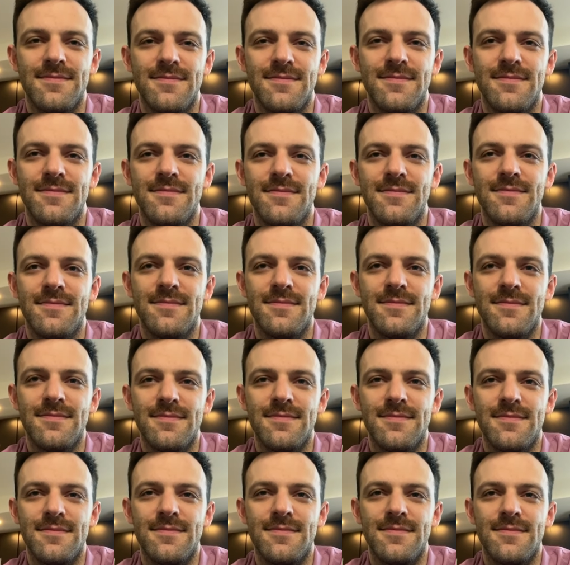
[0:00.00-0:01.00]

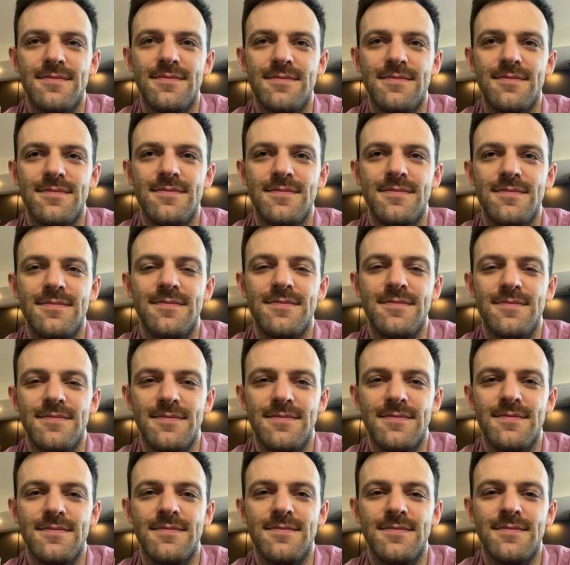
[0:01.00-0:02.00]

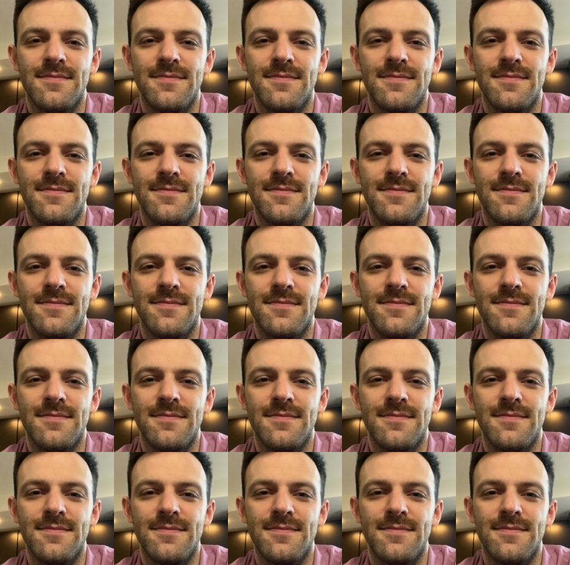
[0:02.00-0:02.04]
This person isn't speaking.